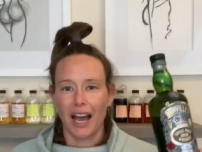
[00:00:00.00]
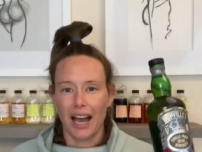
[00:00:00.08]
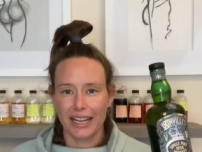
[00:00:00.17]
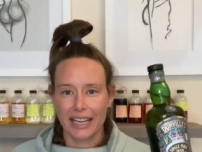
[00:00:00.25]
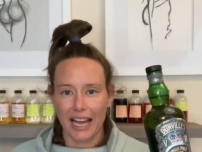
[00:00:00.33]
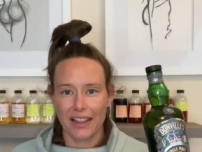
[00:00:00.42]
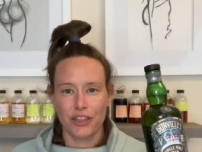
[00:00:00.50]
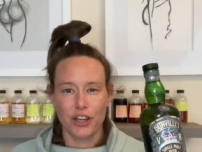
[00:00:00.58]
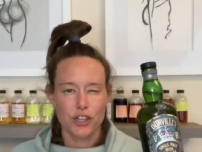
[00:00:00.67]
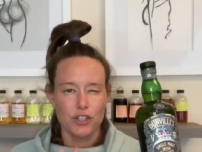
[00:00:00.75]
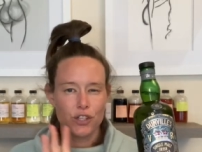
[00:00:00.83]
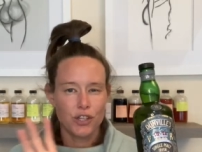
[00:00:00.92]
Again,
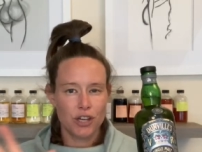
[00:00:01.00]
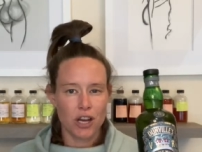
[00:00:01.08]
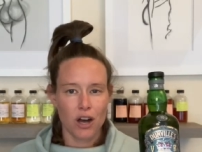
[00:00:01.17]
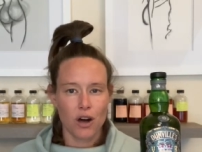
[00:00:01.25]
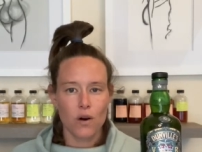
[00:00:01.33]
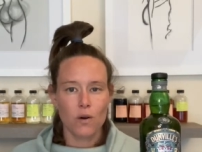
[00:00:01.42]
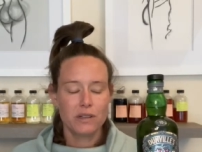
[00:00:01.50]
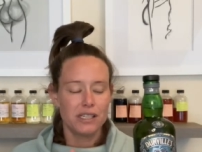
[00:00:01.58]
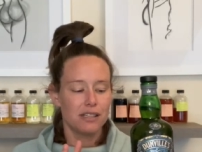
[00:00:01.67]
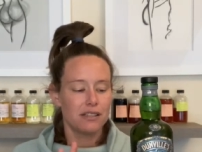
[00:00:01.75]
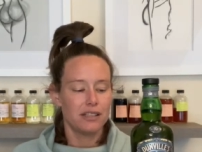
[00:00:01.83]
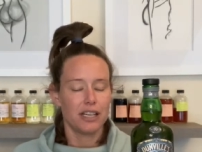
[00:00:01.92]
there's no
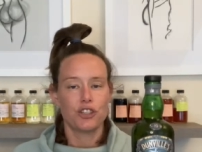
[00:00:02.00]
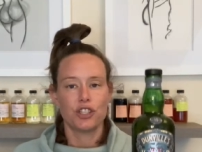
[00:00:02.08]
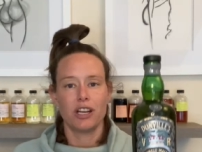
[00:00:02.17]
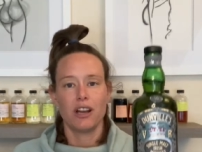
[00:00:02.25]
distinction